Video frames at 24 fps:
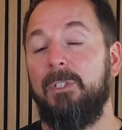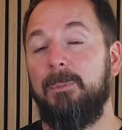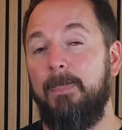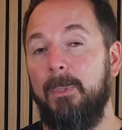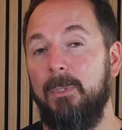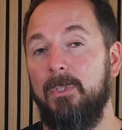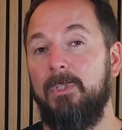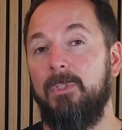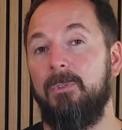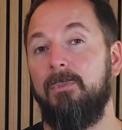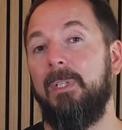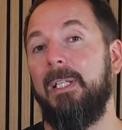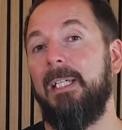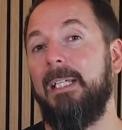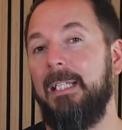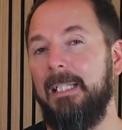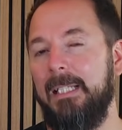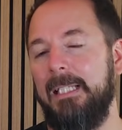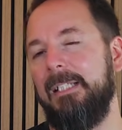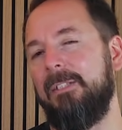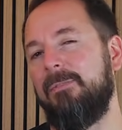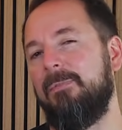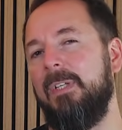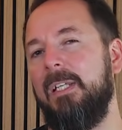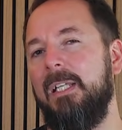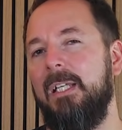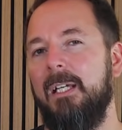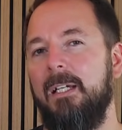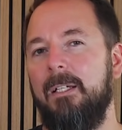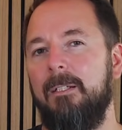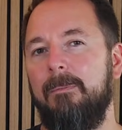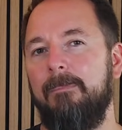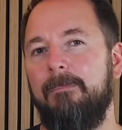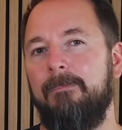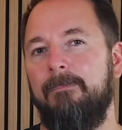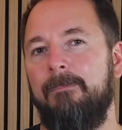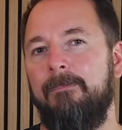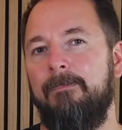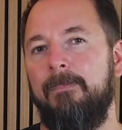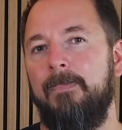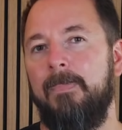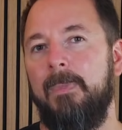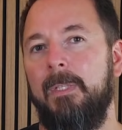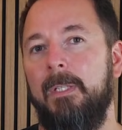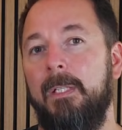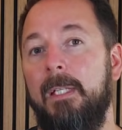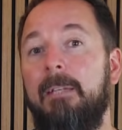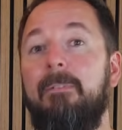sponsoring this video.
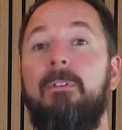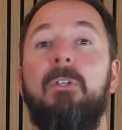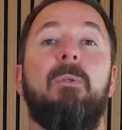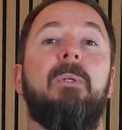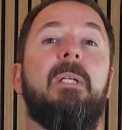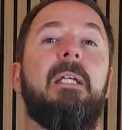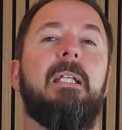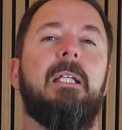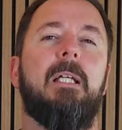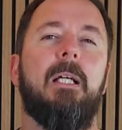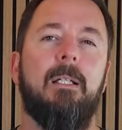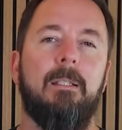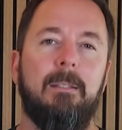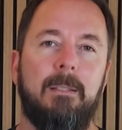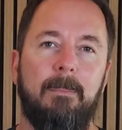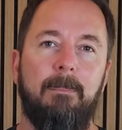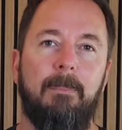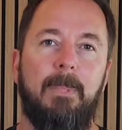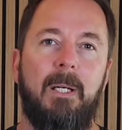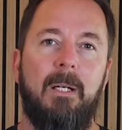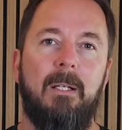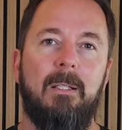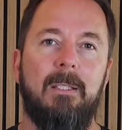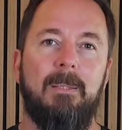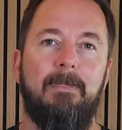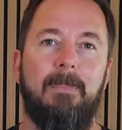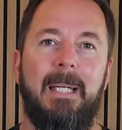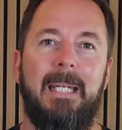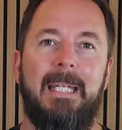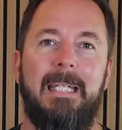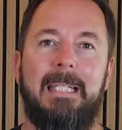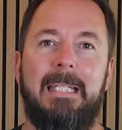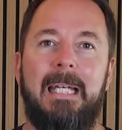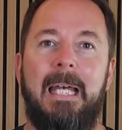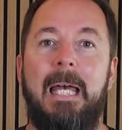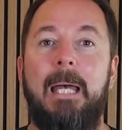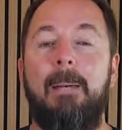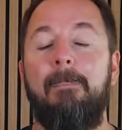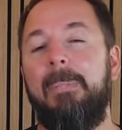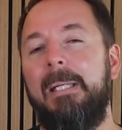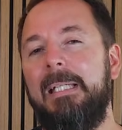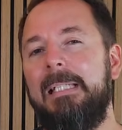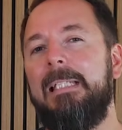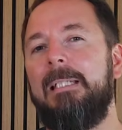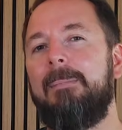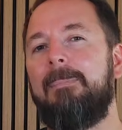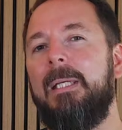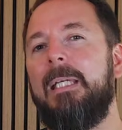If you need custom parts made,
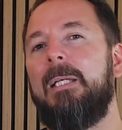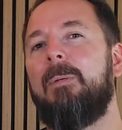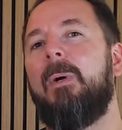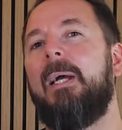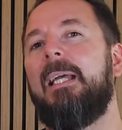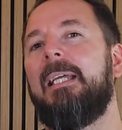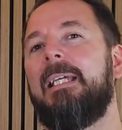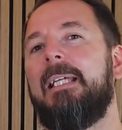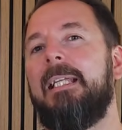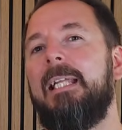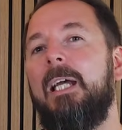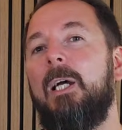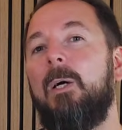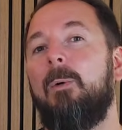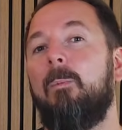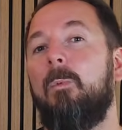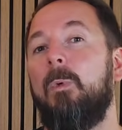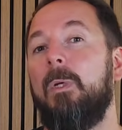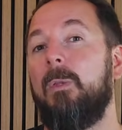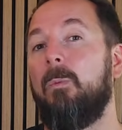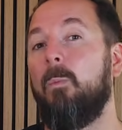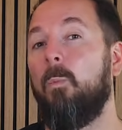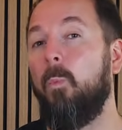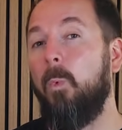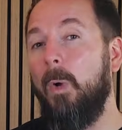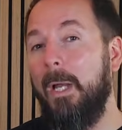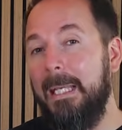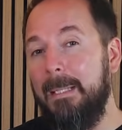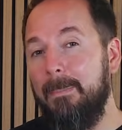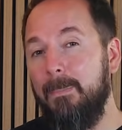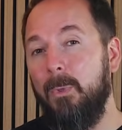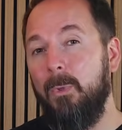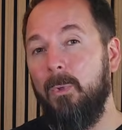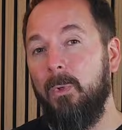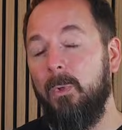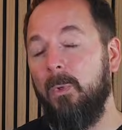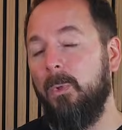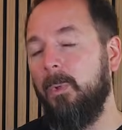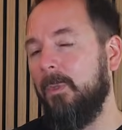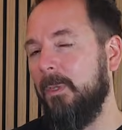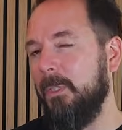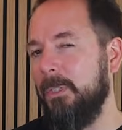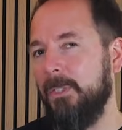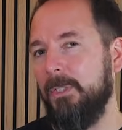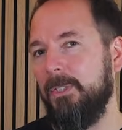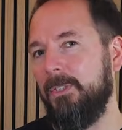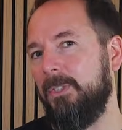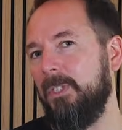PCBWay can help with way more
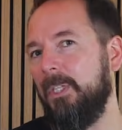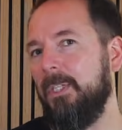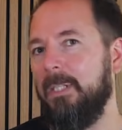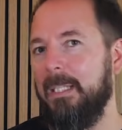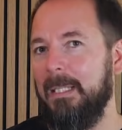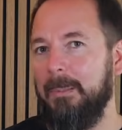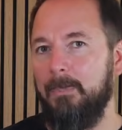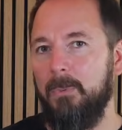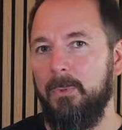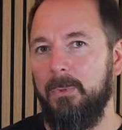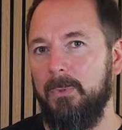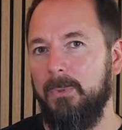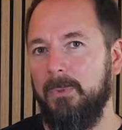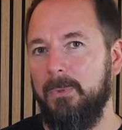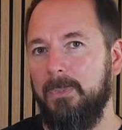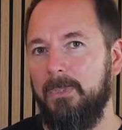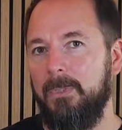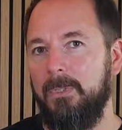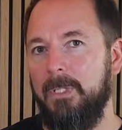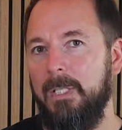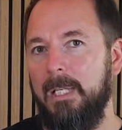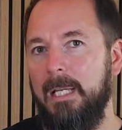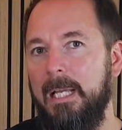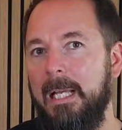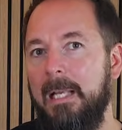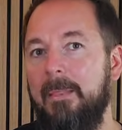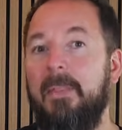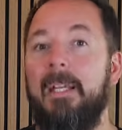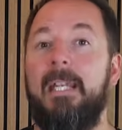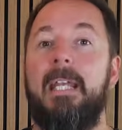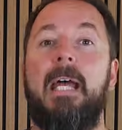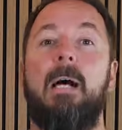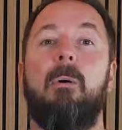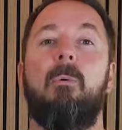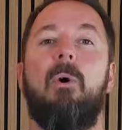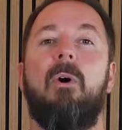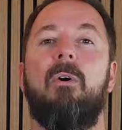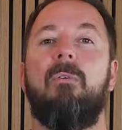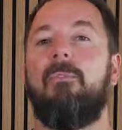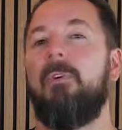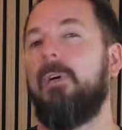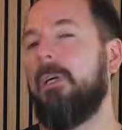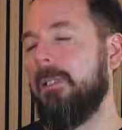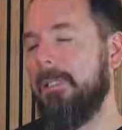than just circuit boards. They now offer